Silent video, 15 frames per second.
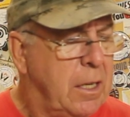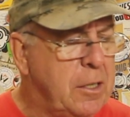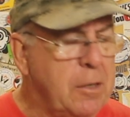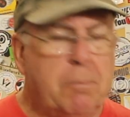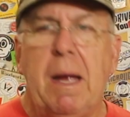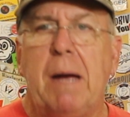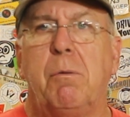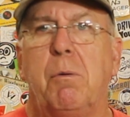you
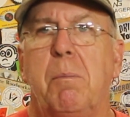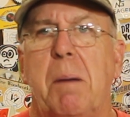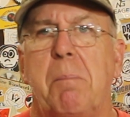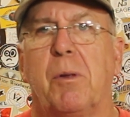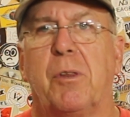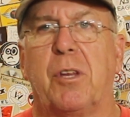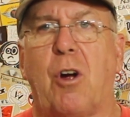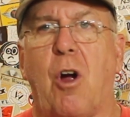may
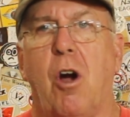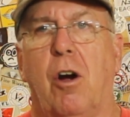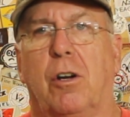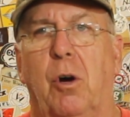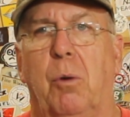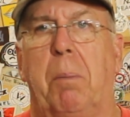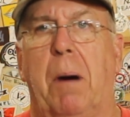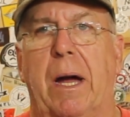remember the
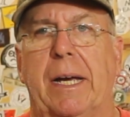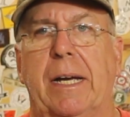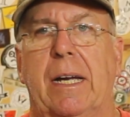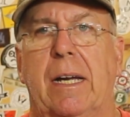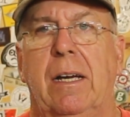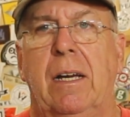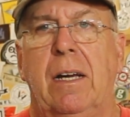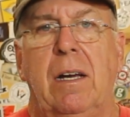cargo bike.